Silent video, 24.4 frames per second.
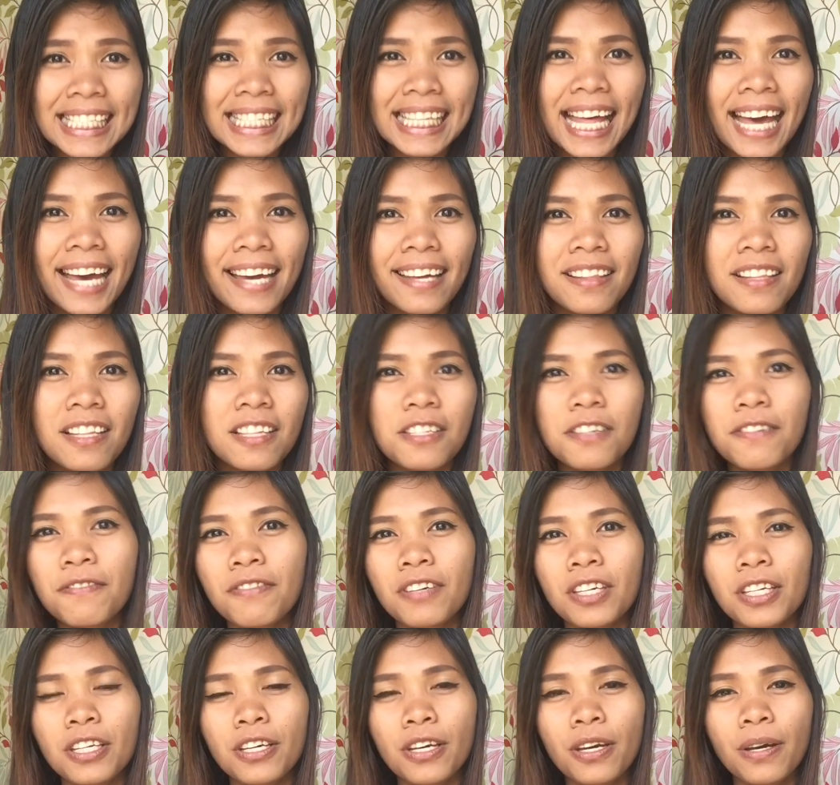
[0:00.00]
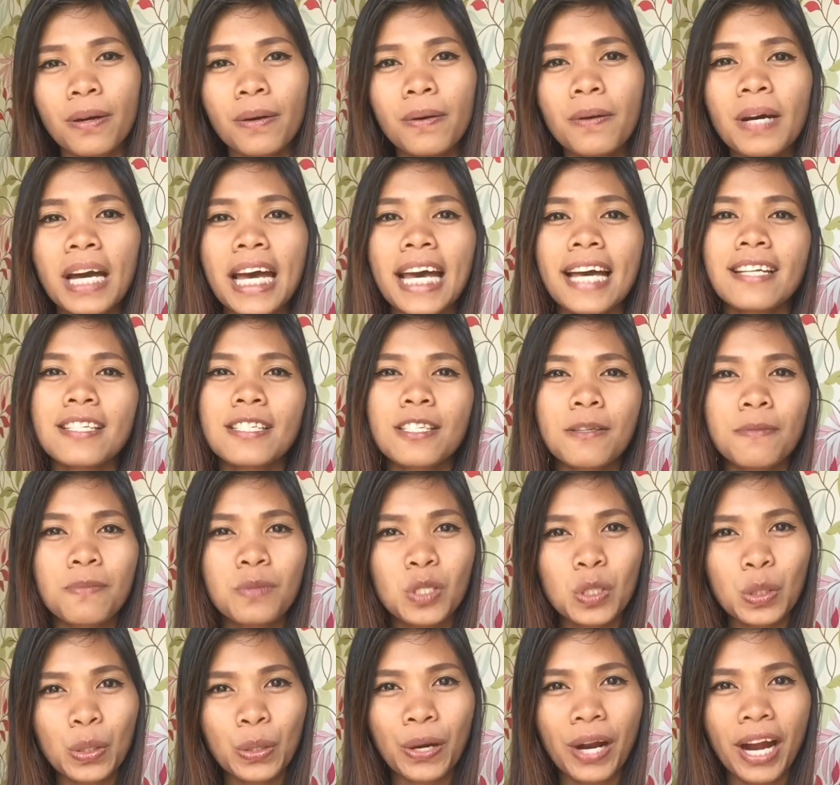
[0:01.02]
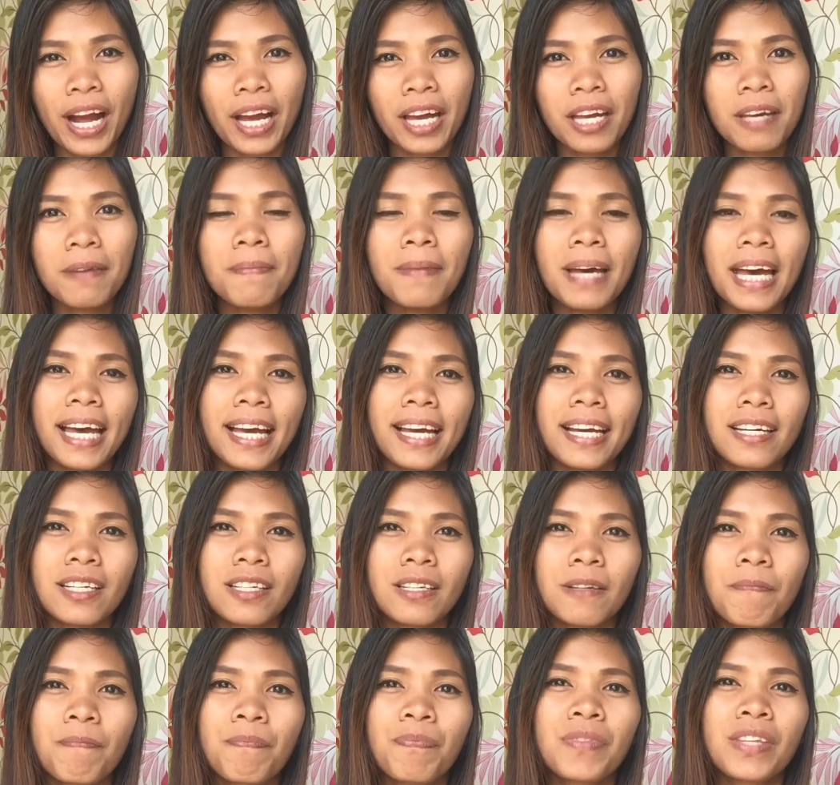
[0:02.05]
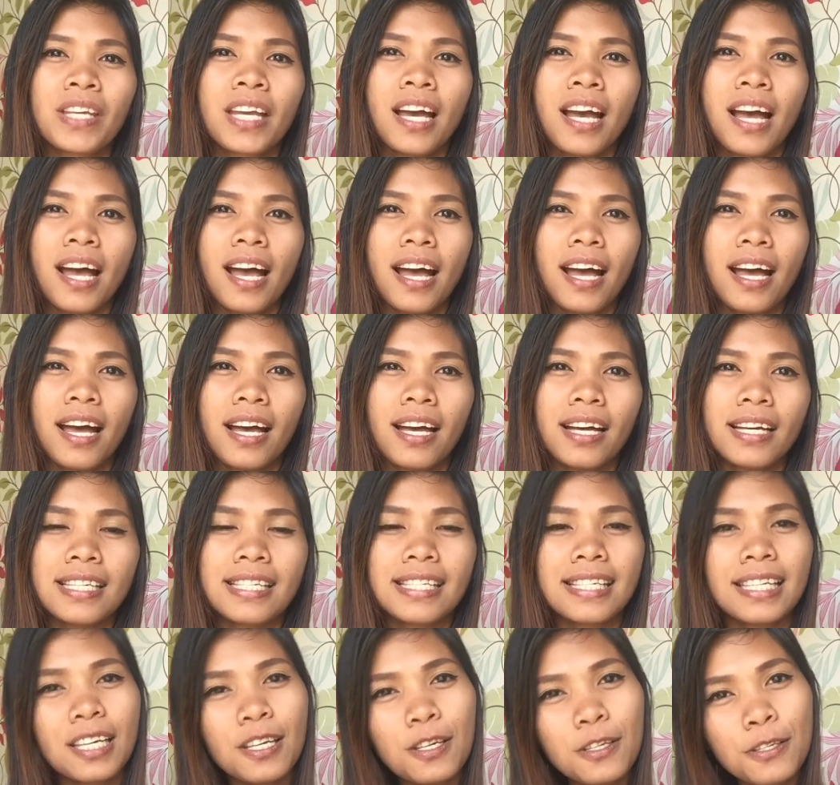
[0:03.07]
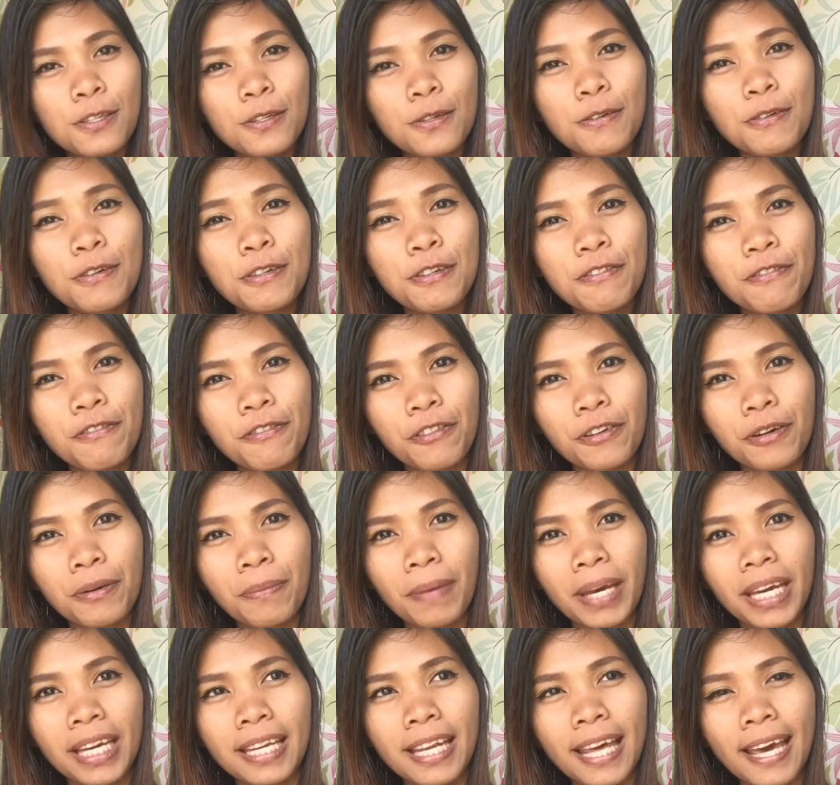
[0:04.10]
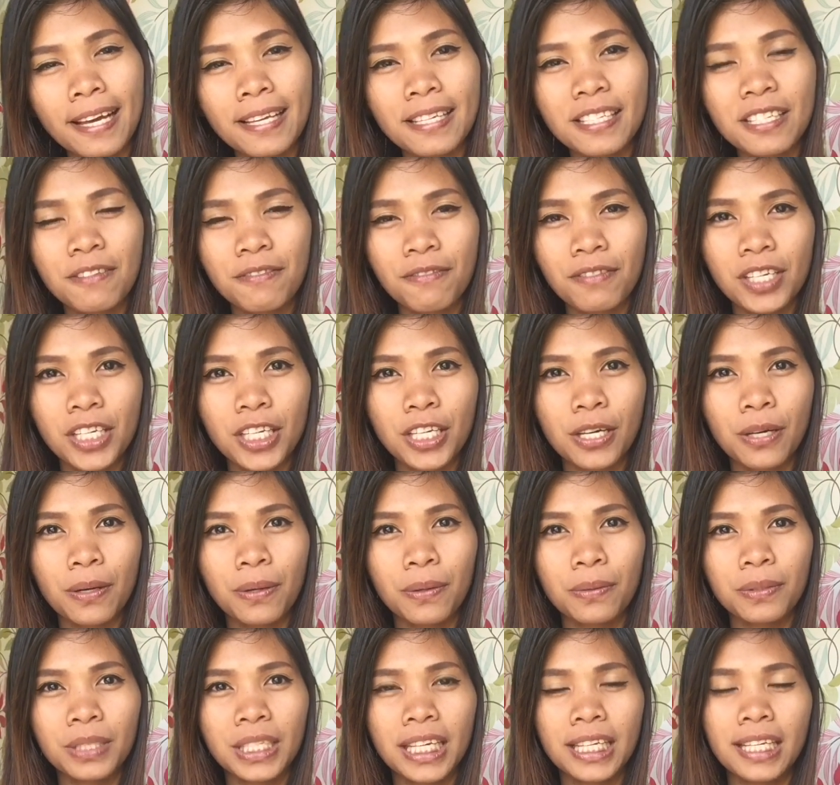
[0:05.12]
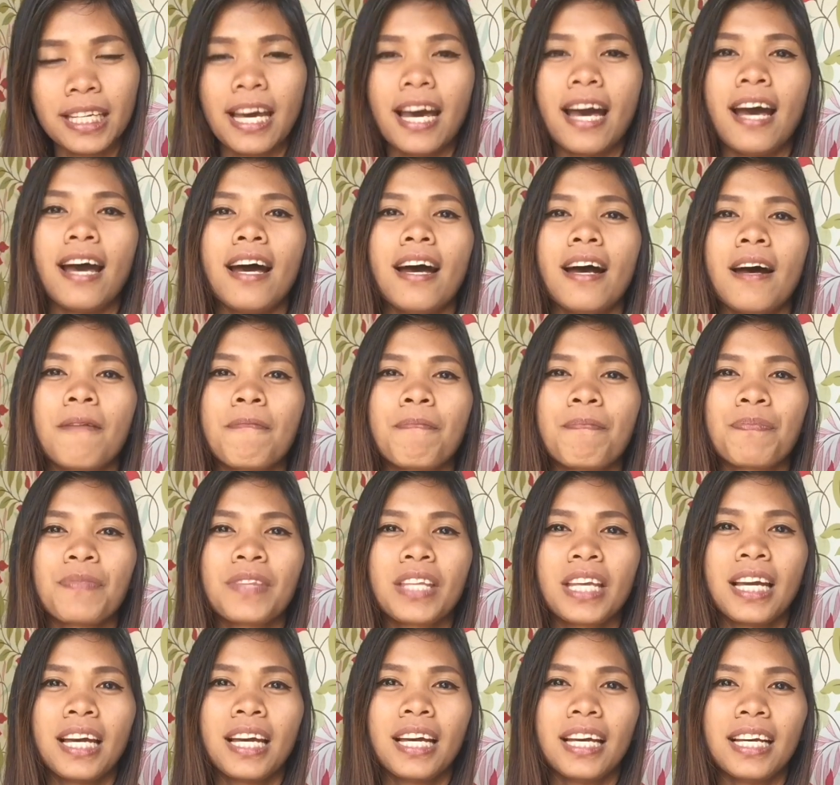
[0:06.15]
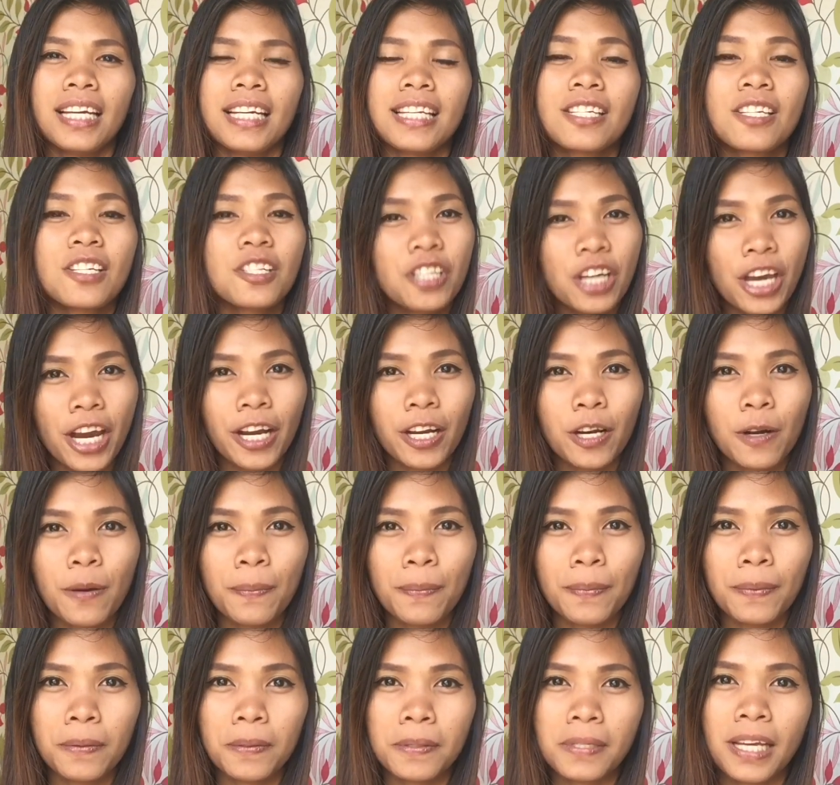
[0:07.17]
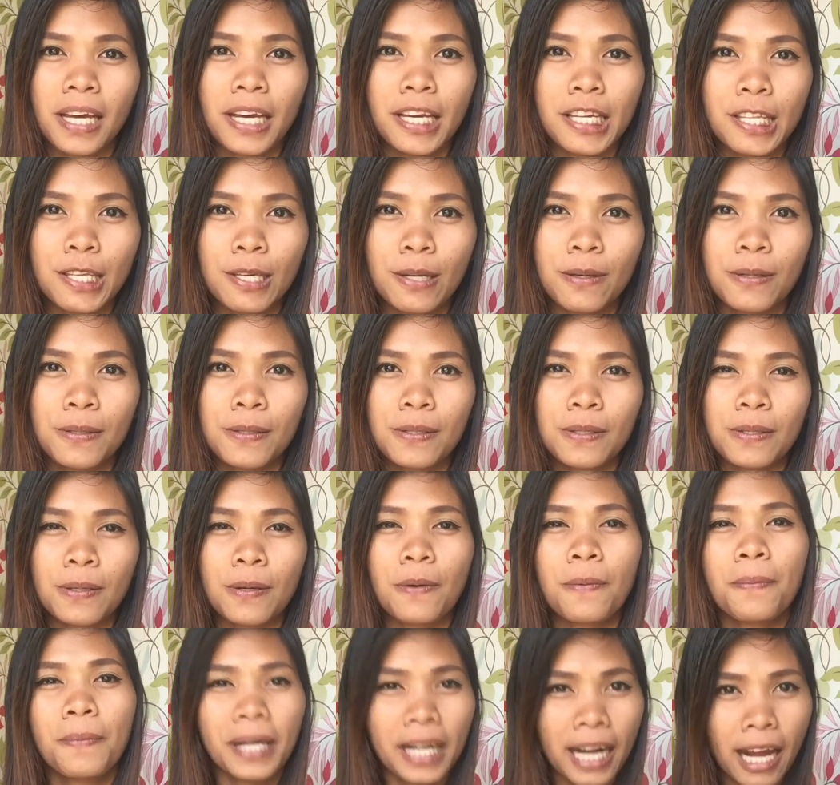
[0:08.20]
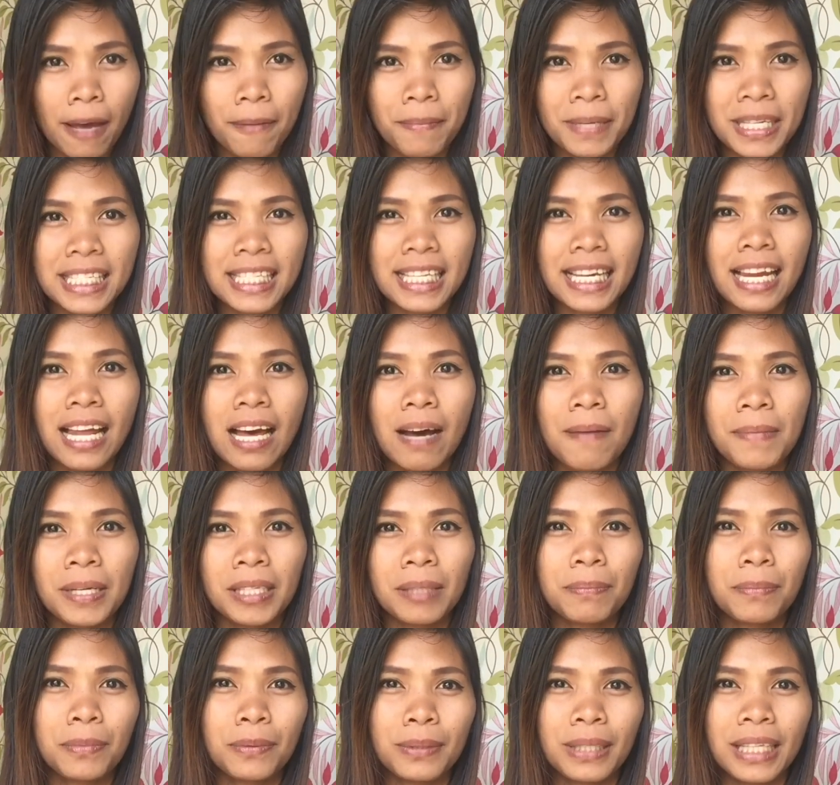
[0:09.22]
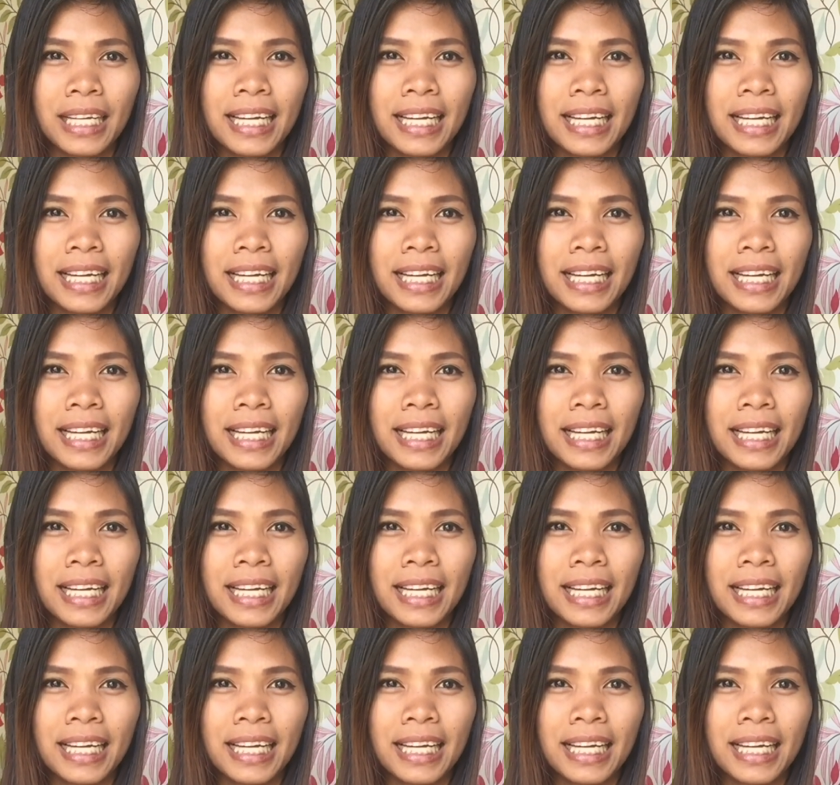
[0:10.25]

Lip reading: like this video and subscribe, and see you soon for my next video that isishare ko po sa inyo. So maraming salamat po